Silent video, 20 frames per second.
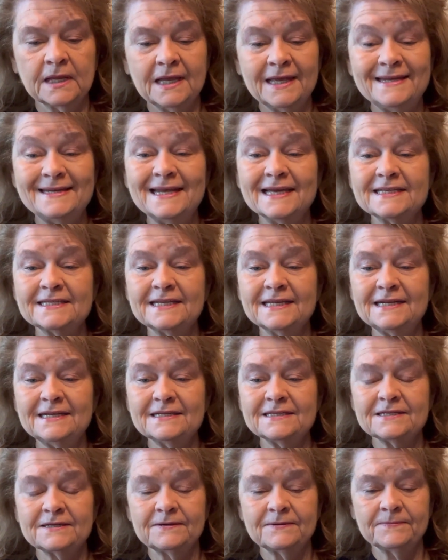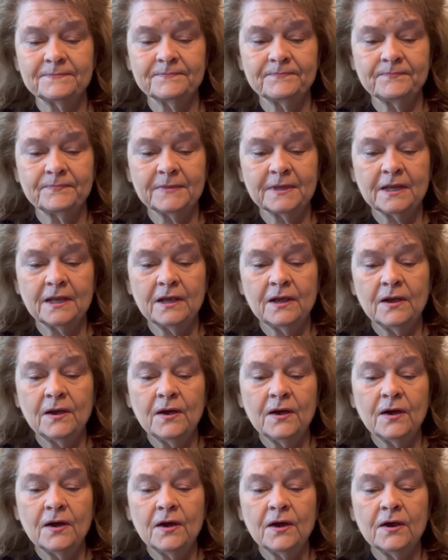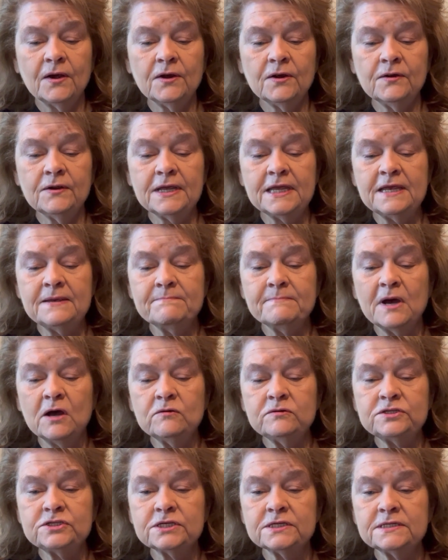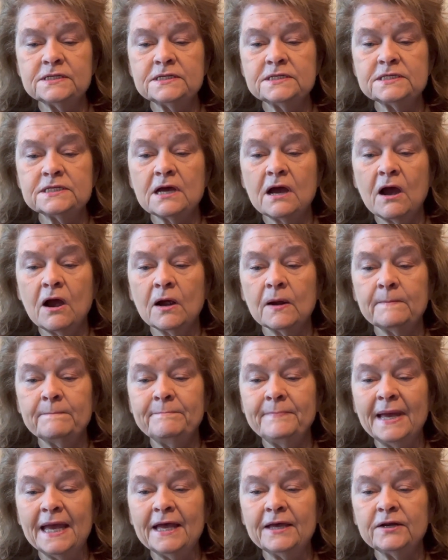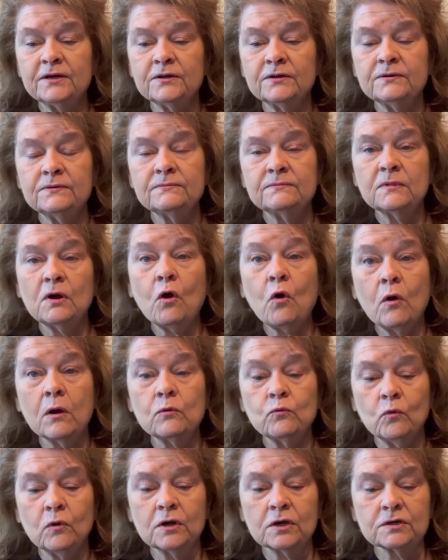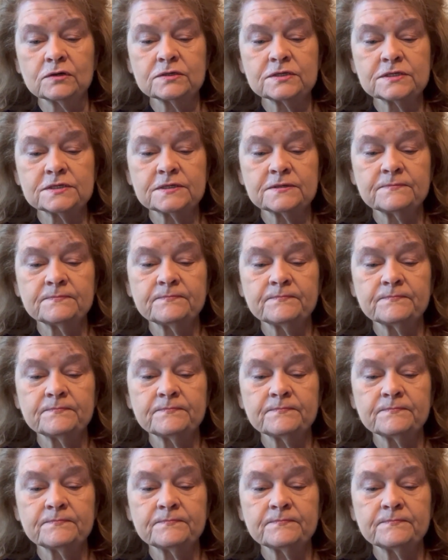Next sentence. Her emotions are better or worse.